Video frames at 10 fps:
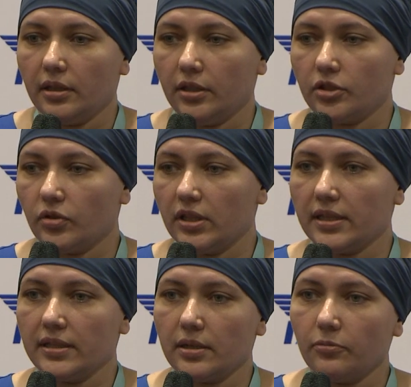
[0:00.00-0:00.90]
into the
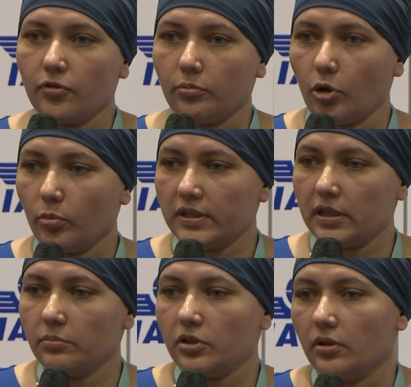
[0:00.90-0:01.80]
system from your ops
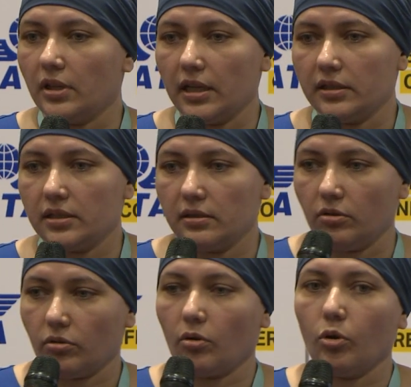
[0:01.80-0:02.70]
team so that
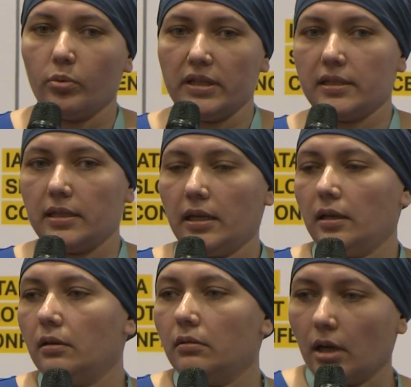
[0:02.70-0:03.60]
you can always
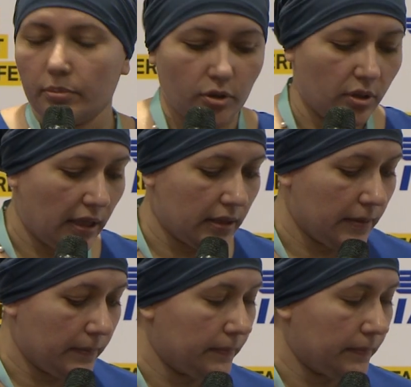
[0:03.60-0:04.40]
stay up to date.